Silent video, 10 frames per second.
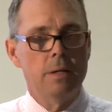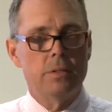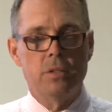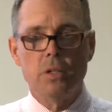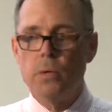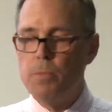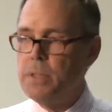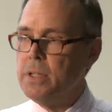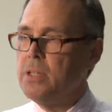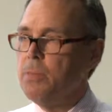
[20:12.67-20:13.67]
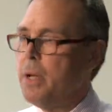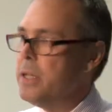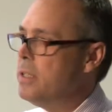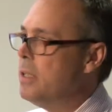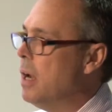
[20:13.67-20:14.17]
to do with
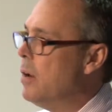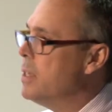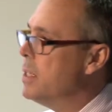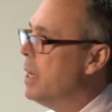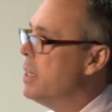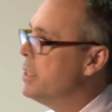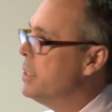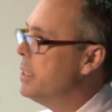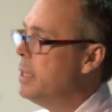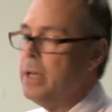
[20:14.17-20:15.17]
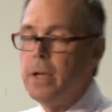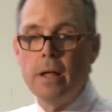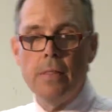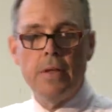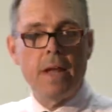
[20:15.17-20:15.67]
participation in higher education
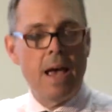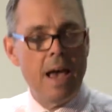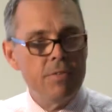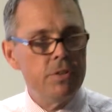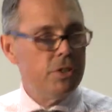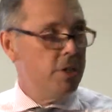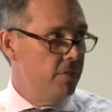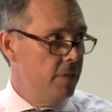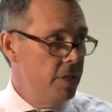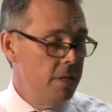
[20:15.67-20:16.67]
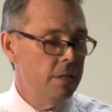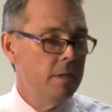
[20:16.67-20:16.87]
that haven't shifted